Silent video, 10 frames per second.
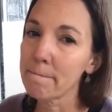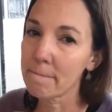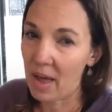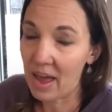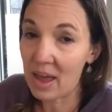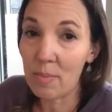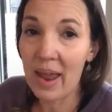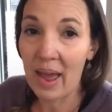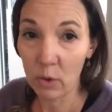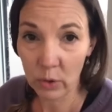I am now
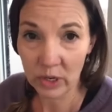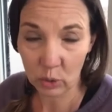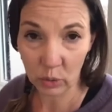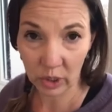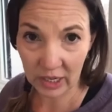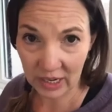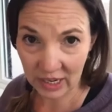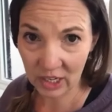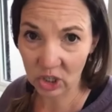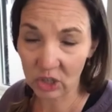going to work in the
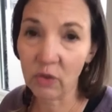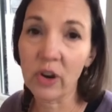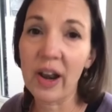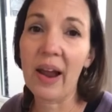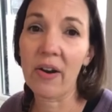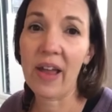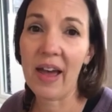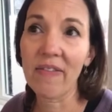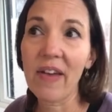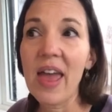kitchen for an hour and a half,
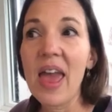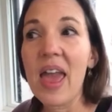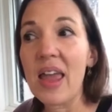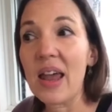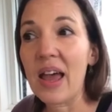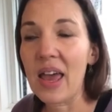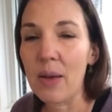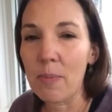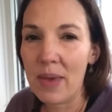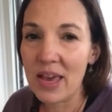and I am
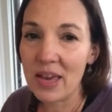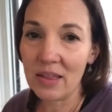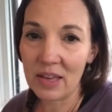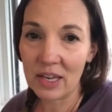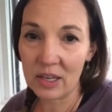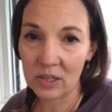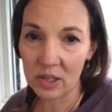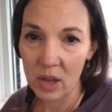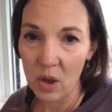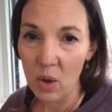making these
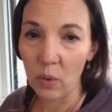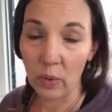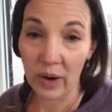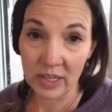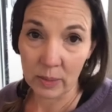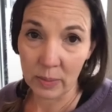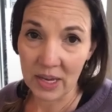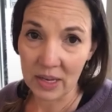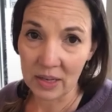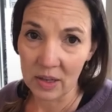
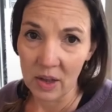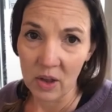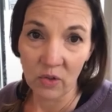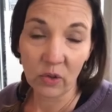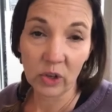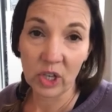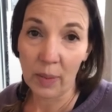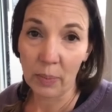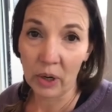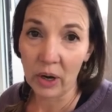recipes for supper.